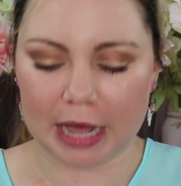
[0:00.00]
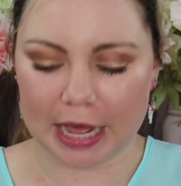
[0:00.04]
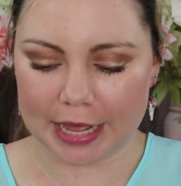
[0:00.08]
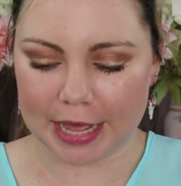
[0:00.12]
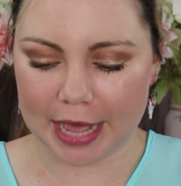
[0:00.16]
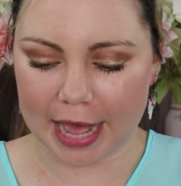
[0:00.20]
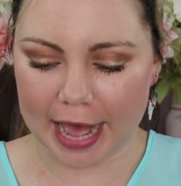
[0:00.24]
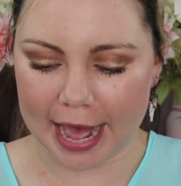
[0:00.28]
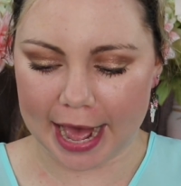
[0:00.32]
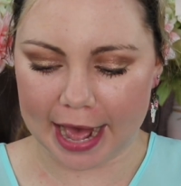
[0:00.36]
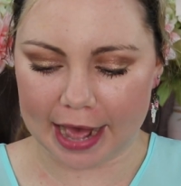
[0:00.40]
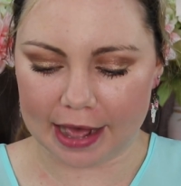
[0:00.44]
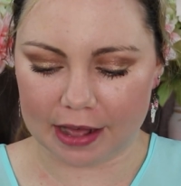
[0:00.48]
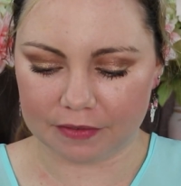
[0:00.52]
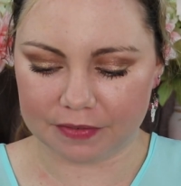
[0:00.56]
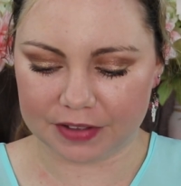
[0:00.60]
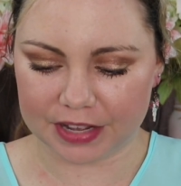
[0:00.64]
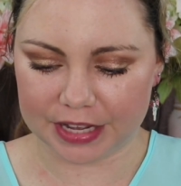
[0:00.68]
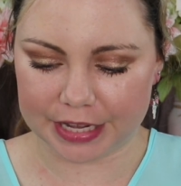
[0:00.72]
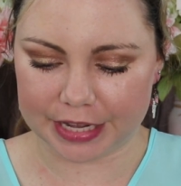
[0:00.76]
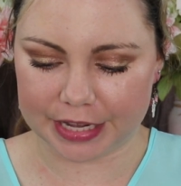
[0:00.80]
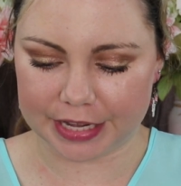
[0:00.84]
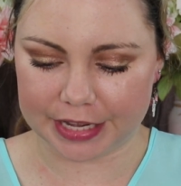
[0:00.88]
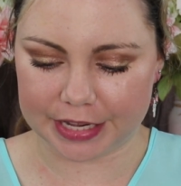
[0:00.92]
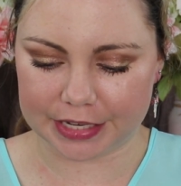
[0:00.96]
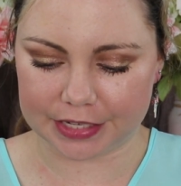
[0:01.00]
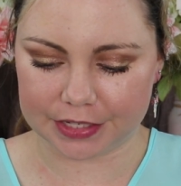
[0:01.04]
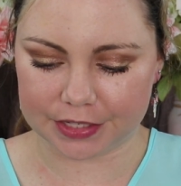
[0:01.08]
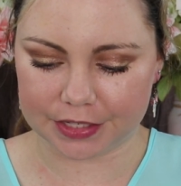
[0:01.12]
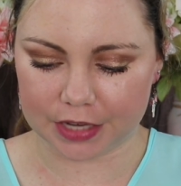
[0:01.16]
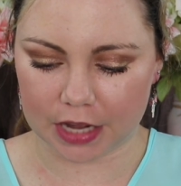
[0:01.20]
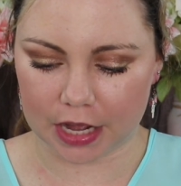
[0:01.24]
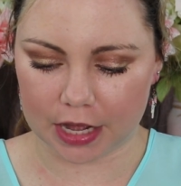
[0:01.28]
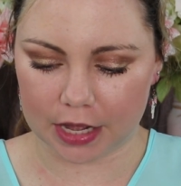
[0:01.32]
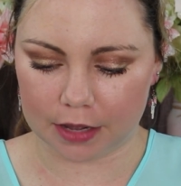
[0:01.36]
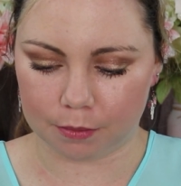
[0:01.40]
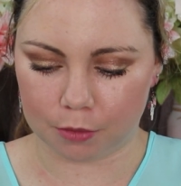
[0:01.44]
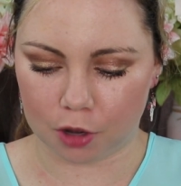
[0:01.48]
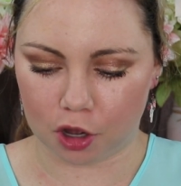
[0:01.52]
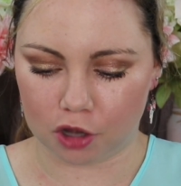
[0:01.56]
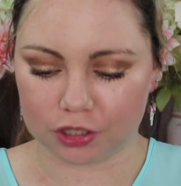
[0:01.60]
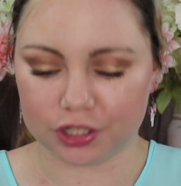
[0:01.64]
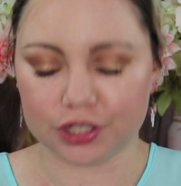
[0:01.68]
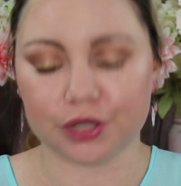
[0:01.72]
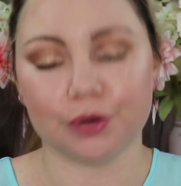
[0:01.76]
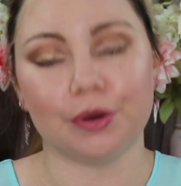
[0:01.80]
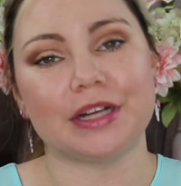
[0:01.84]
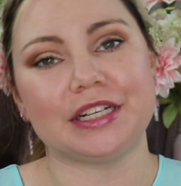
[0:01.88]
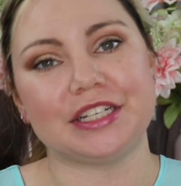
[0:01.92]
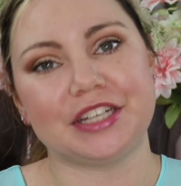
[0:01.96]
I have is
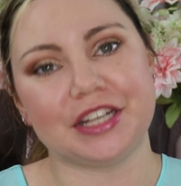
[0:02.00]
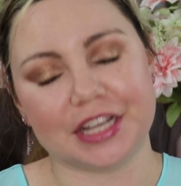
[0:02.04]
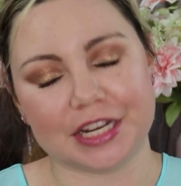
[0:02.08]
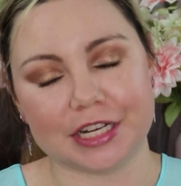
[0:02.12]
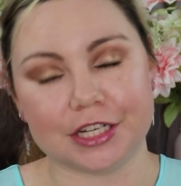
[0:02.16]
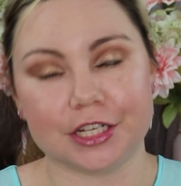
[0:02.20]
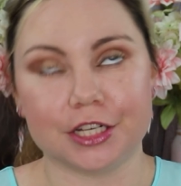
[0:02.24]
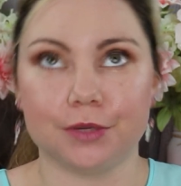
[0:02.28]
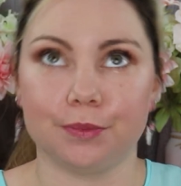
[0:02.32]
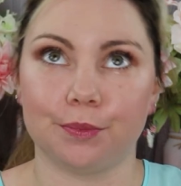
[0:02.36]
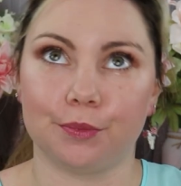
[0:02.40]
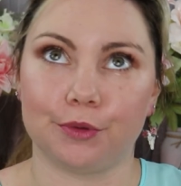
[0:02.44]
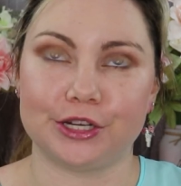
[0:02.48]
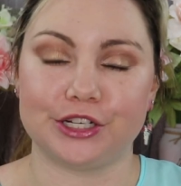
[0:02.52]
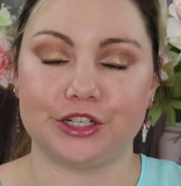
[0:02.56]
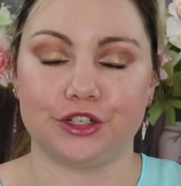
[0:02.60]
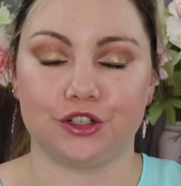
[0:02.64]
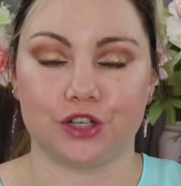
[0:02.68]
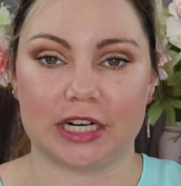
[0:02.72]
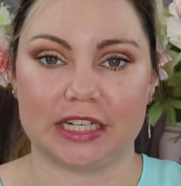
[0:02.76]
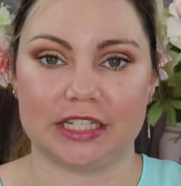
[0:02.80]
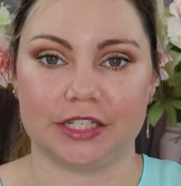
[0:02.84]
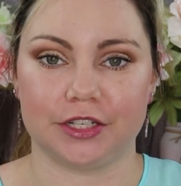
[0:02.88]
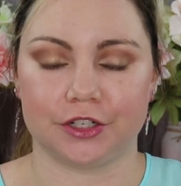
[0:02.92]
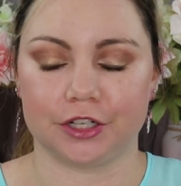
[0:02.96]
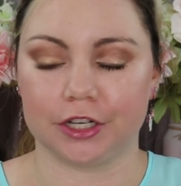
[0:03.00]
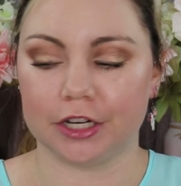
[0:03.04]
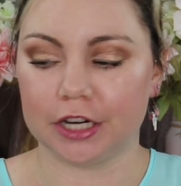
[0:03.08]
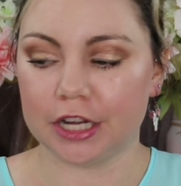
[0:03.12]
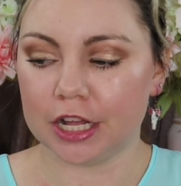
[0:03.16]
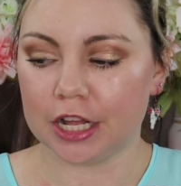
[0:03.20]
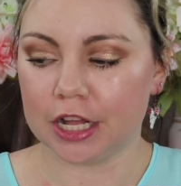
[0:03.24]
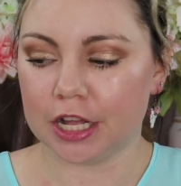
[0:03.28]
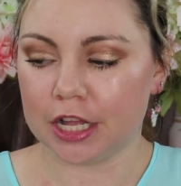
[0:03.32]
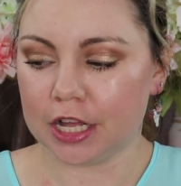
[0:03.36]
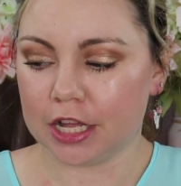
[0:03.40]
also a tinted moisturizer.